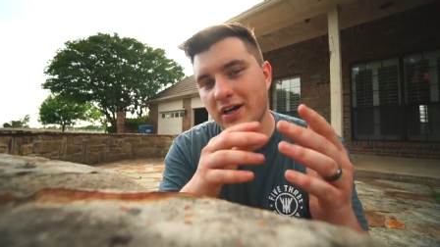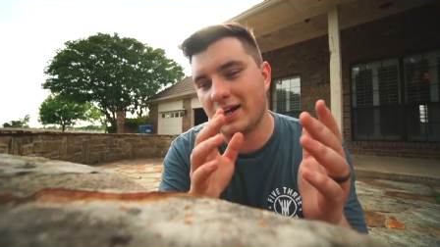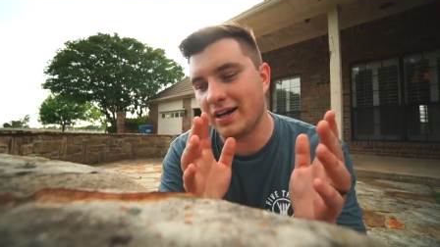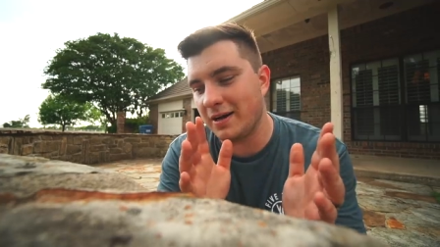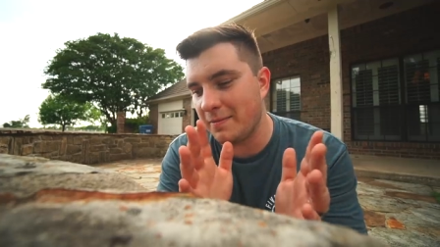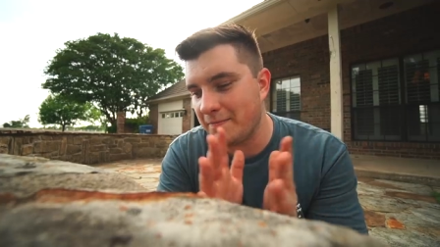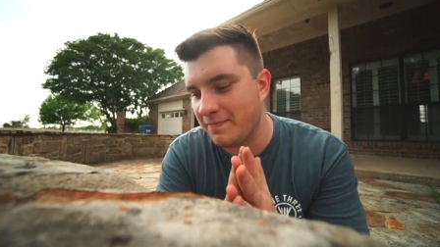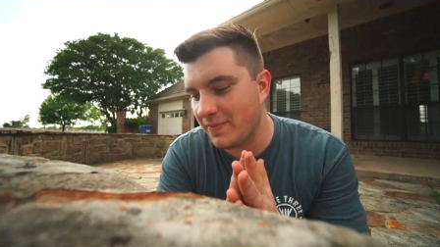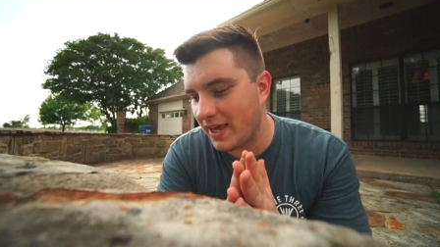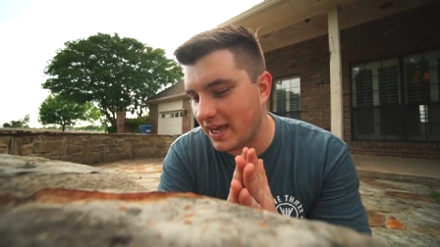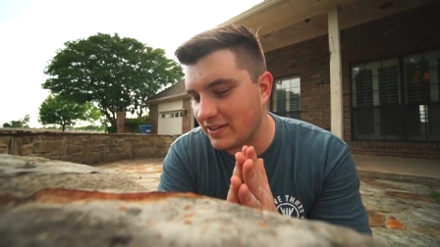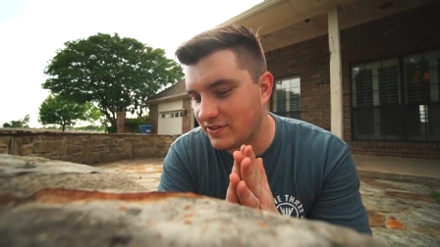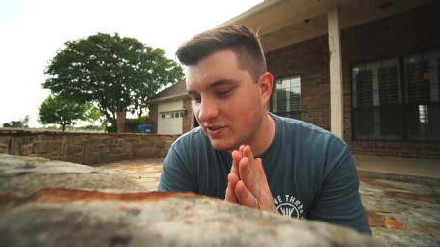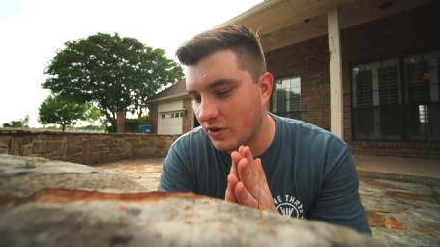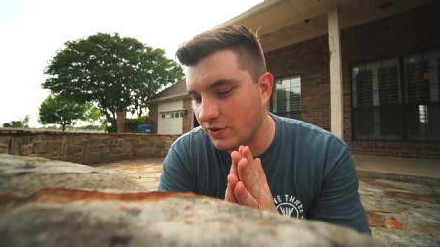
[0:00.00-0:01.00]
Um,
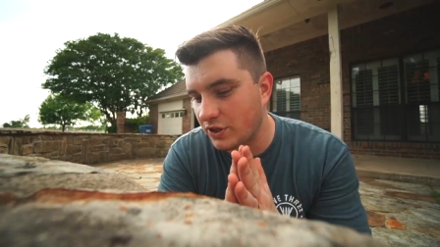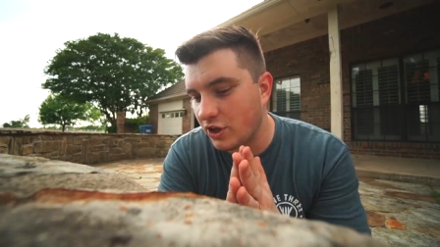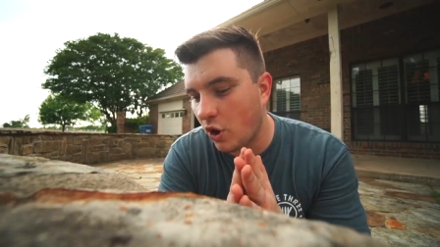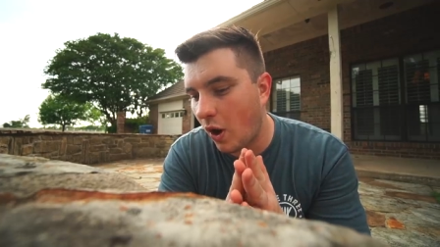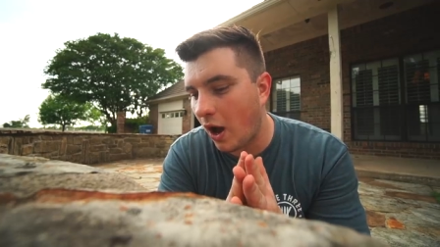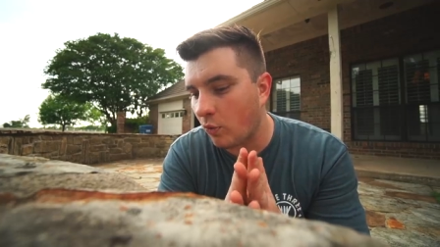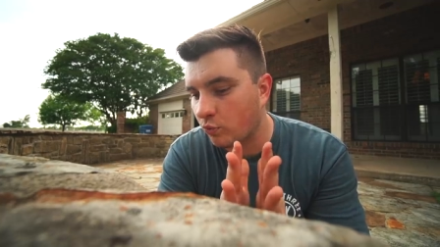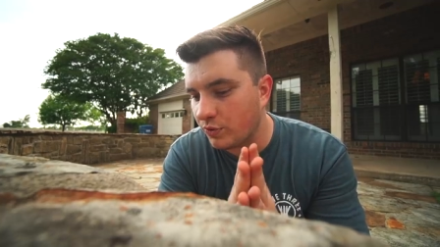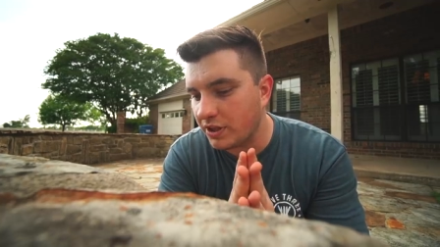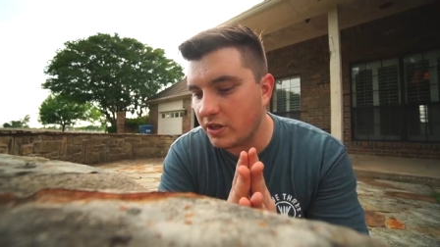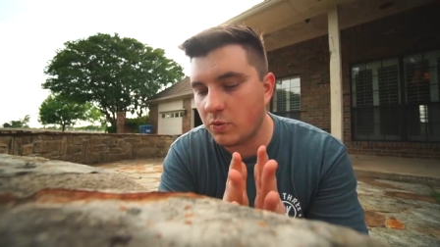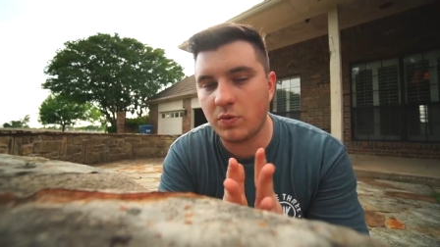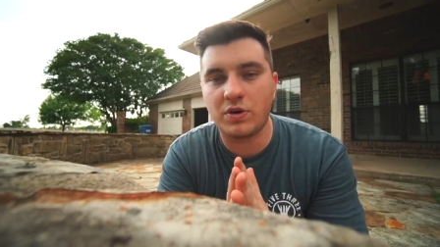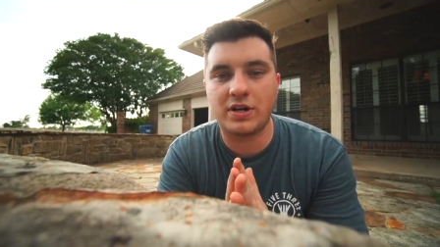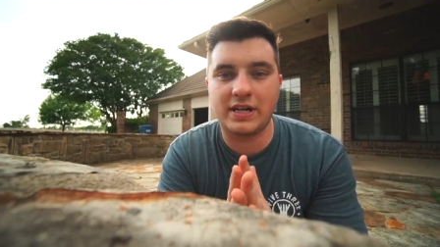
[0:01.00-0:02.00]
and so you know, I really
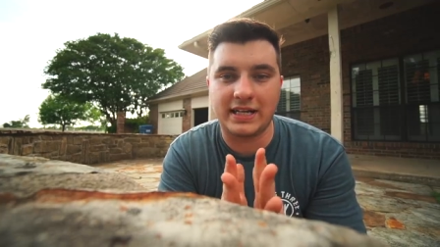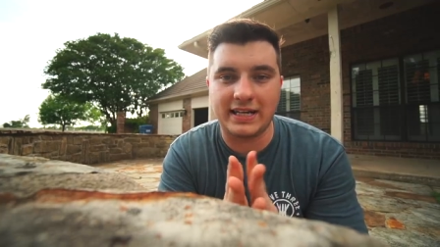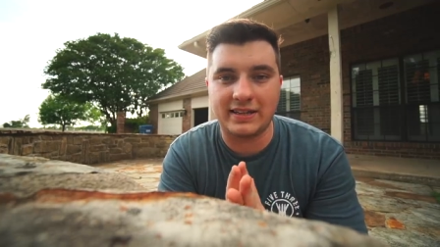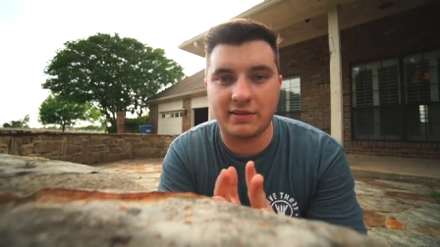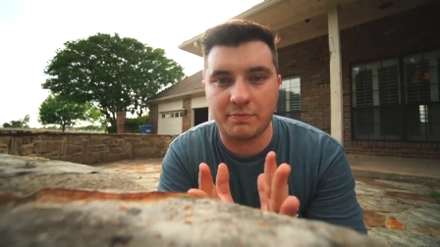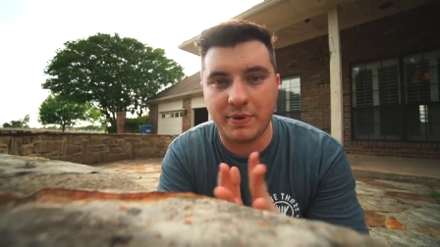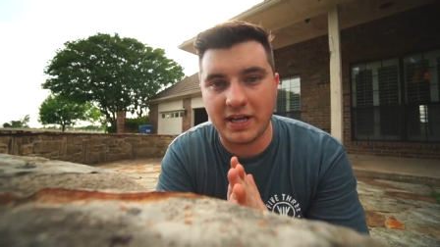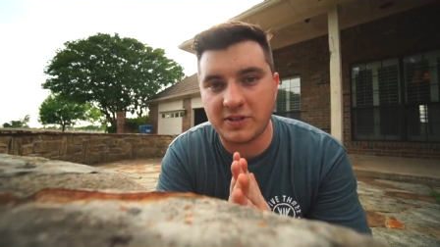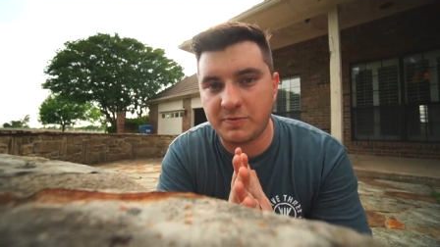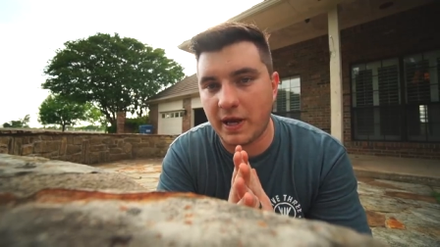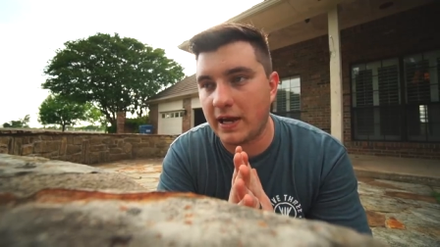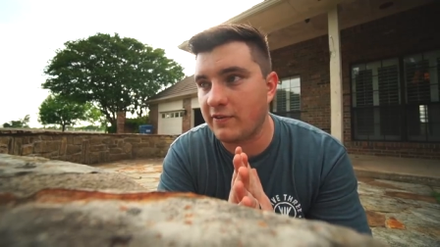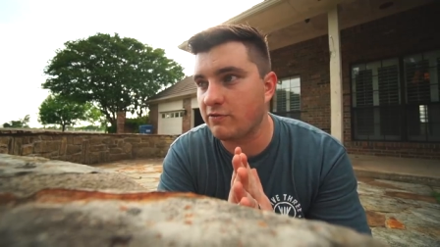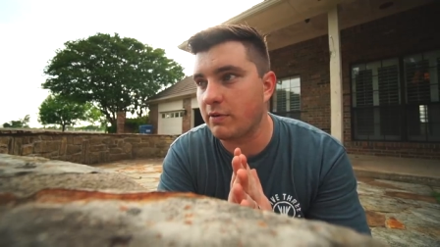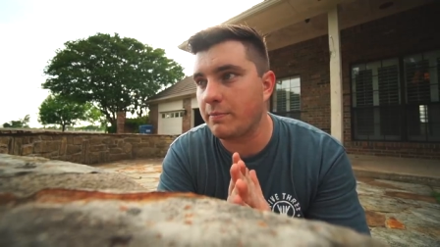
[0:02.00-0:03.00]
wanted to get the best
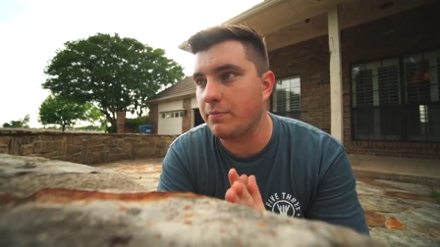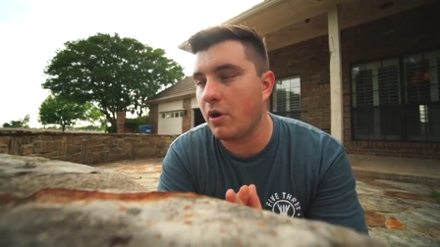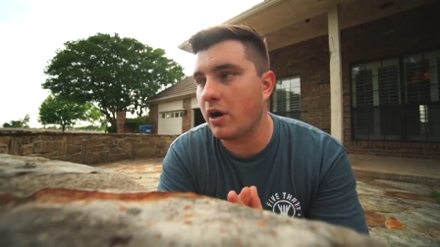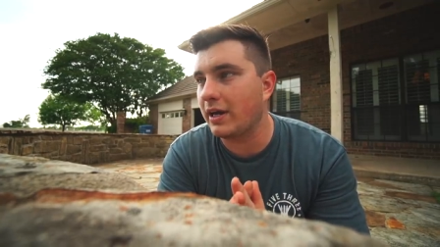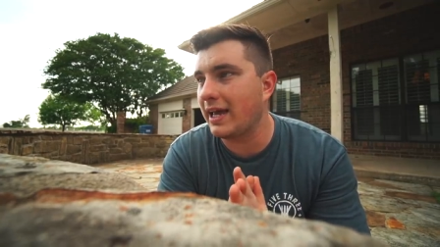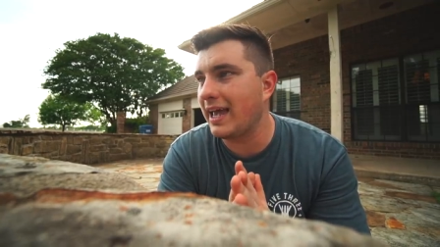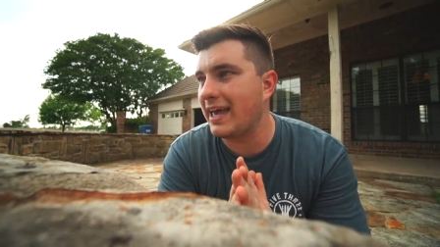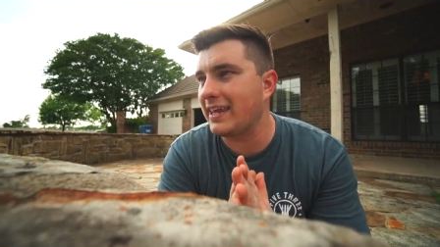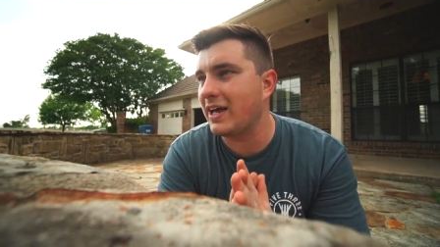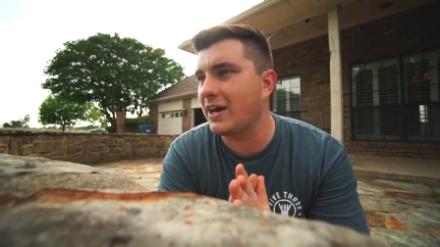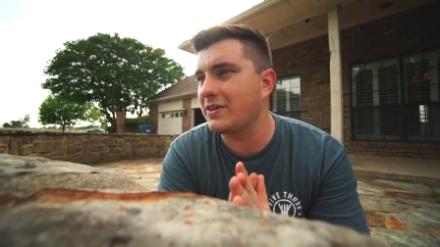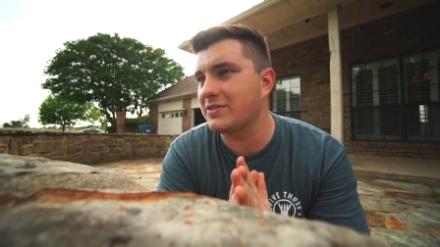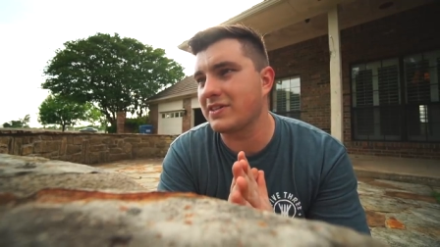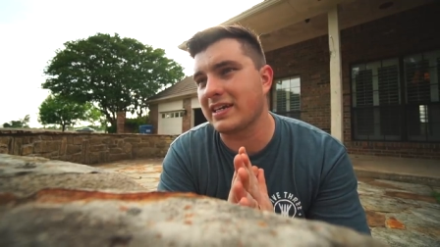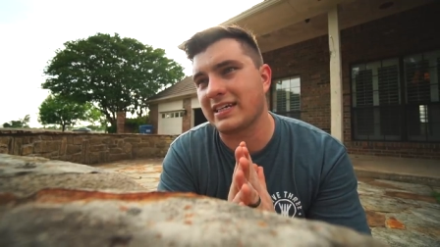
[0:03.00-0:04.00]
bang for my buck, and I
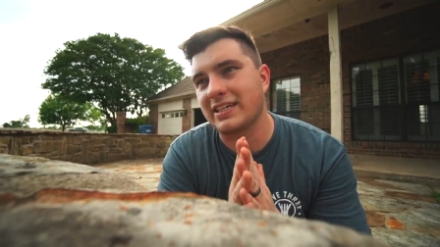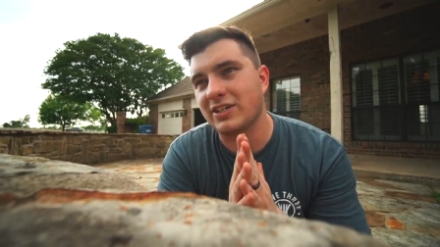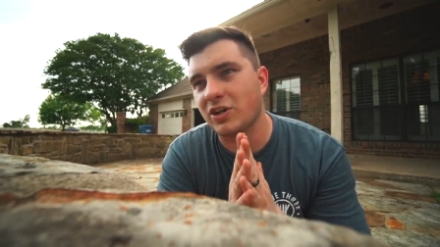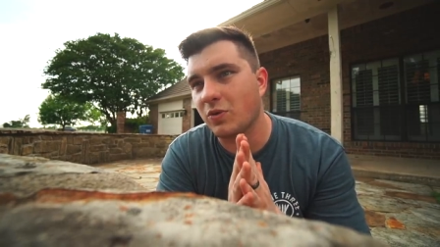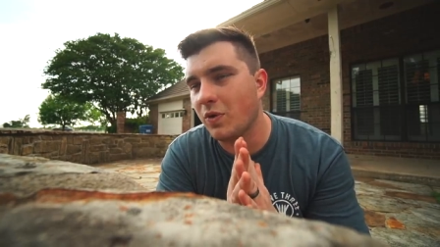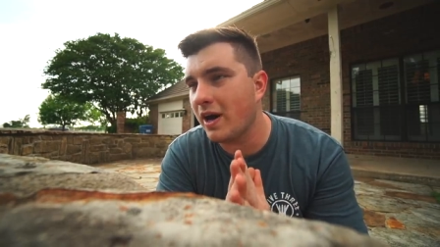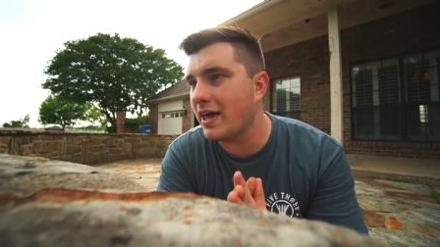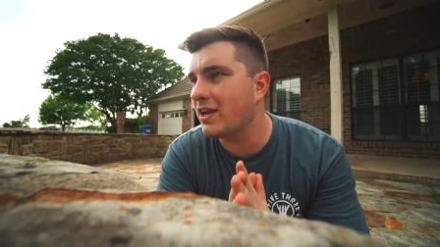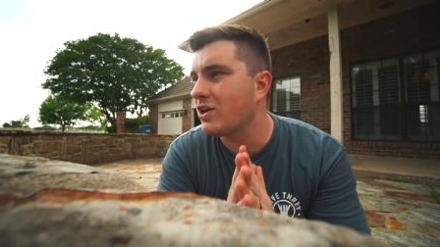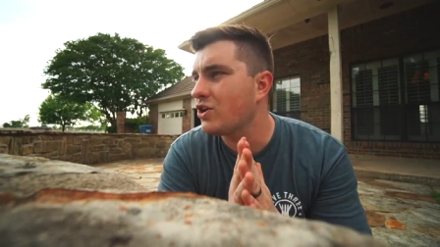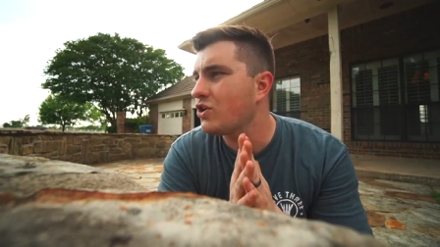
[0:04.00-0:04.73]
was like, you know what,